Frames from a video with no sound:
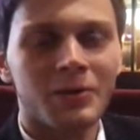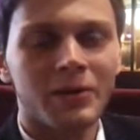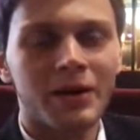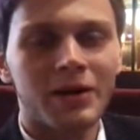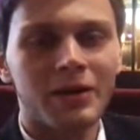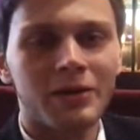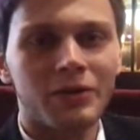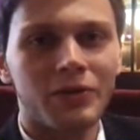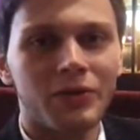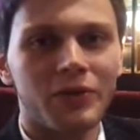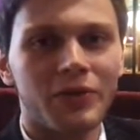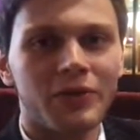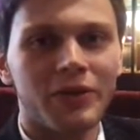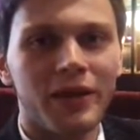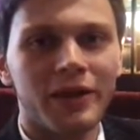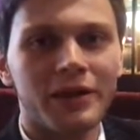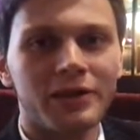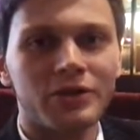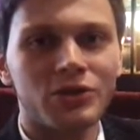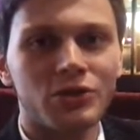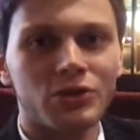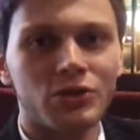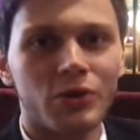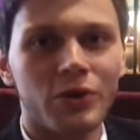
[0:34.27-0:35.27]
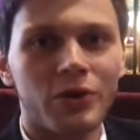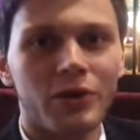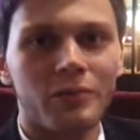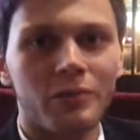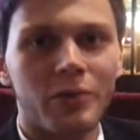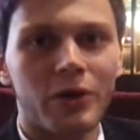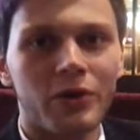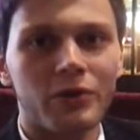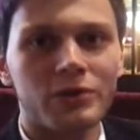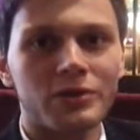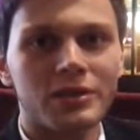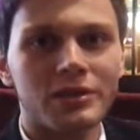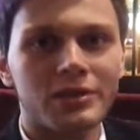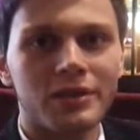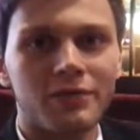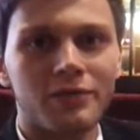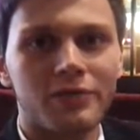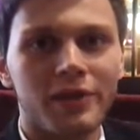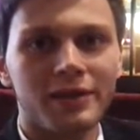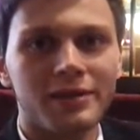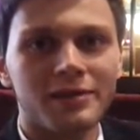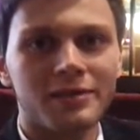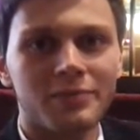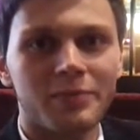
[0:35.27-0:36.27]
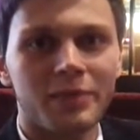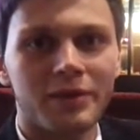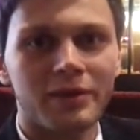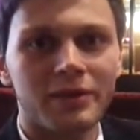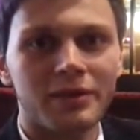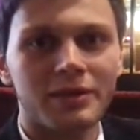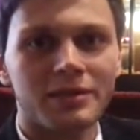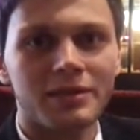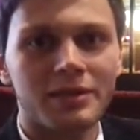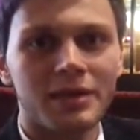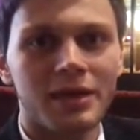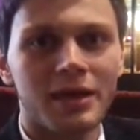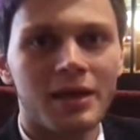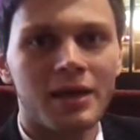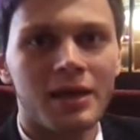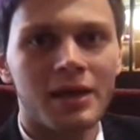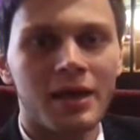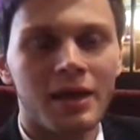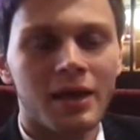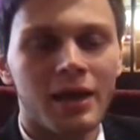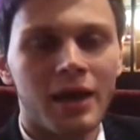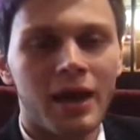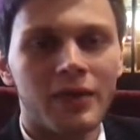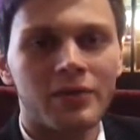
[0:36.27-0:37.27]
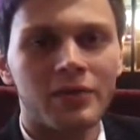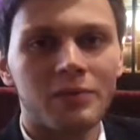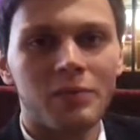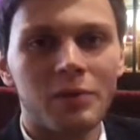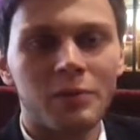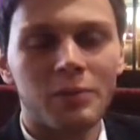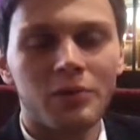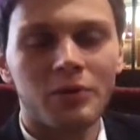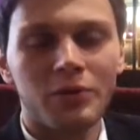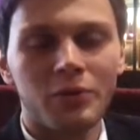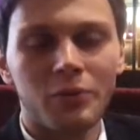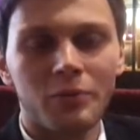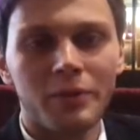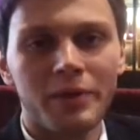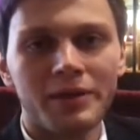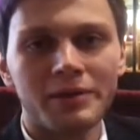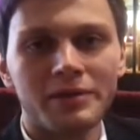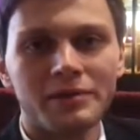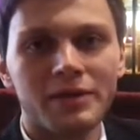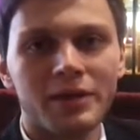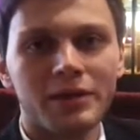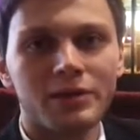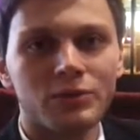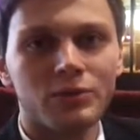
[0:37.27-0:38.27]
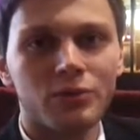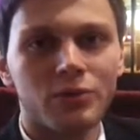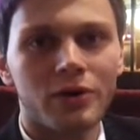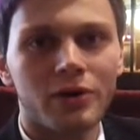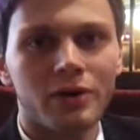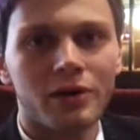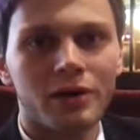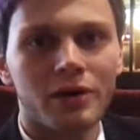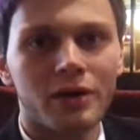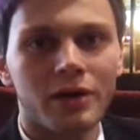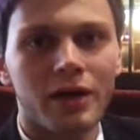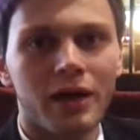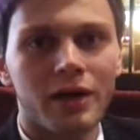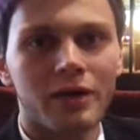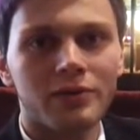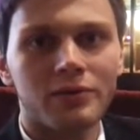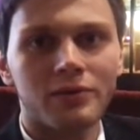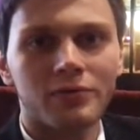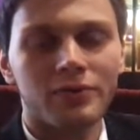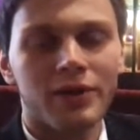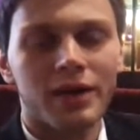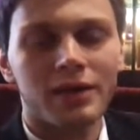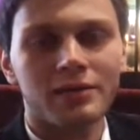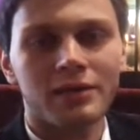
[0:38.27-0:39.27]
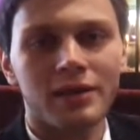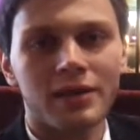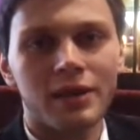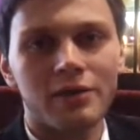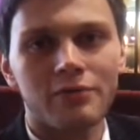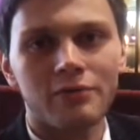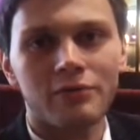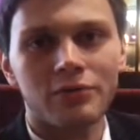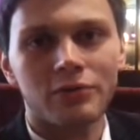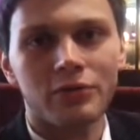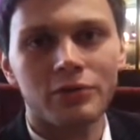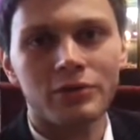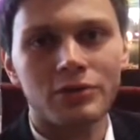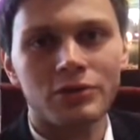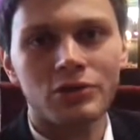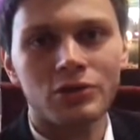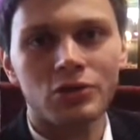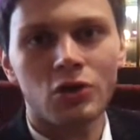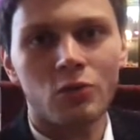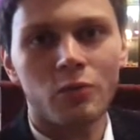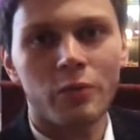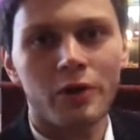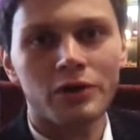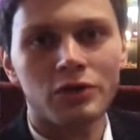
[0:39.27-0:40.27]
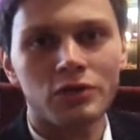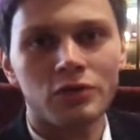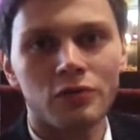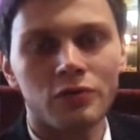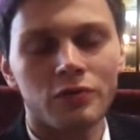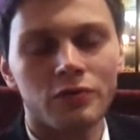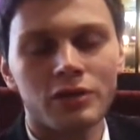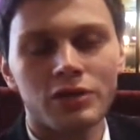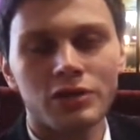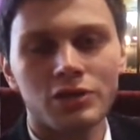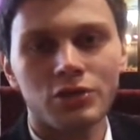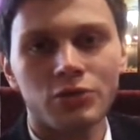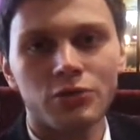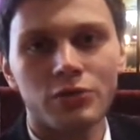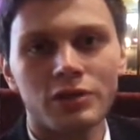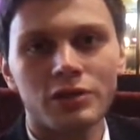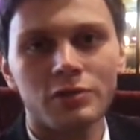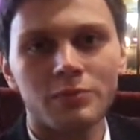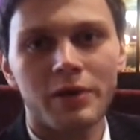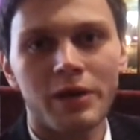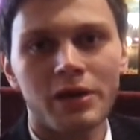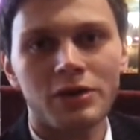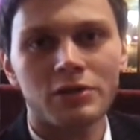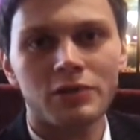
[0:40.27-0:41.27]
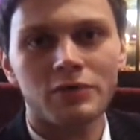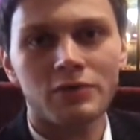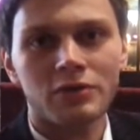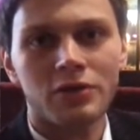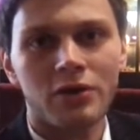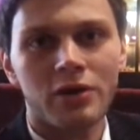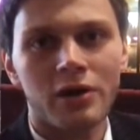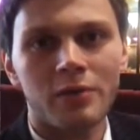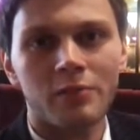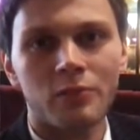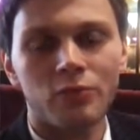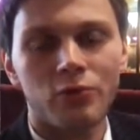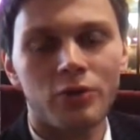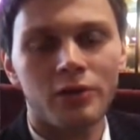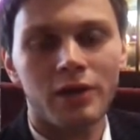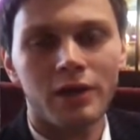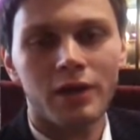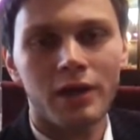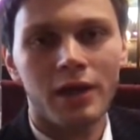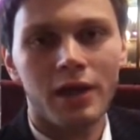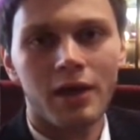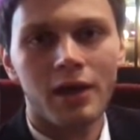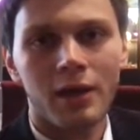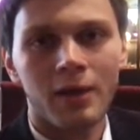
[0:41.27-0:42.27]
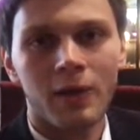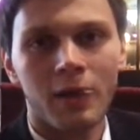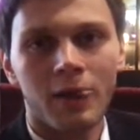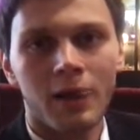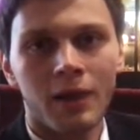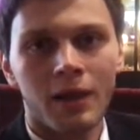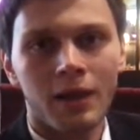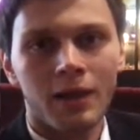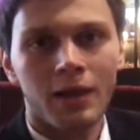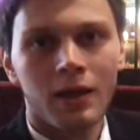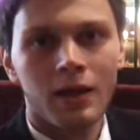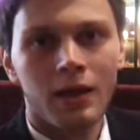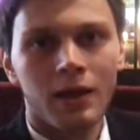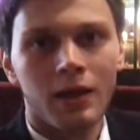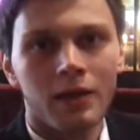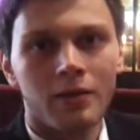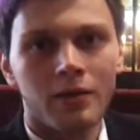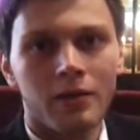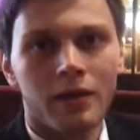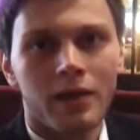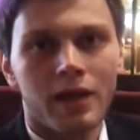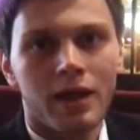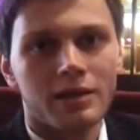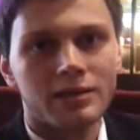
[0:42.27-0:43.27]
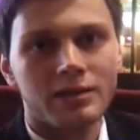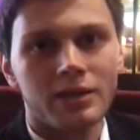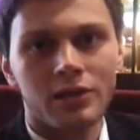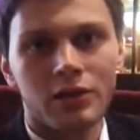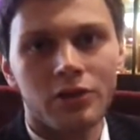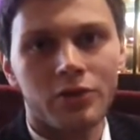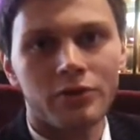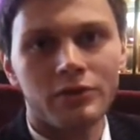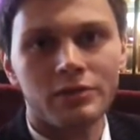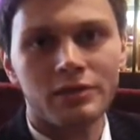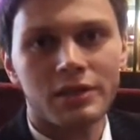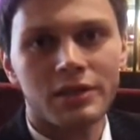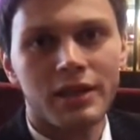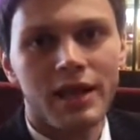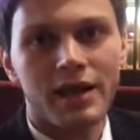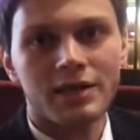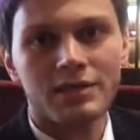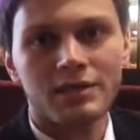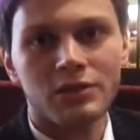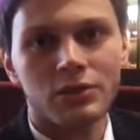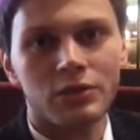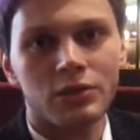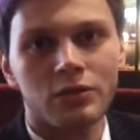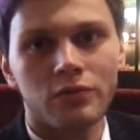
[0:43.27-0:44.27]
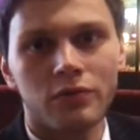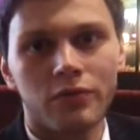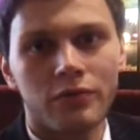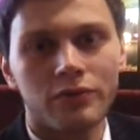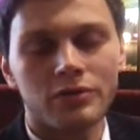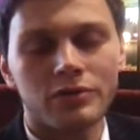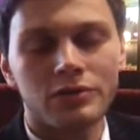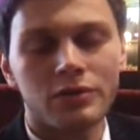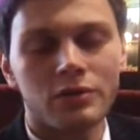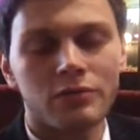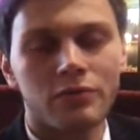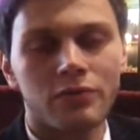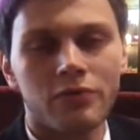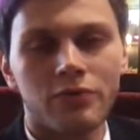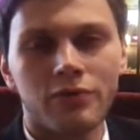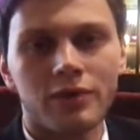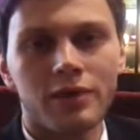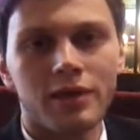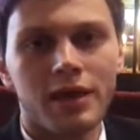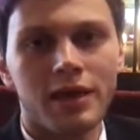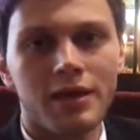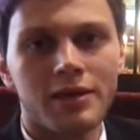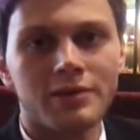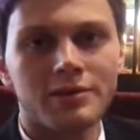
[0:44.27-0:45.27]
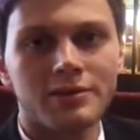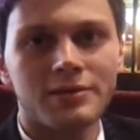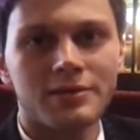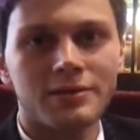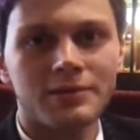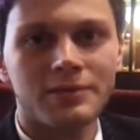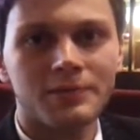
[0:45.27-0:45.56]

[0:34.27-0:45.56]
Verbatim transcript: Well, the thing that I enjoy the most is the flexibility and the people you meet at work. And the fact that I've learned so much over this short space of time working here, uh, as I learned in Aston University over three years.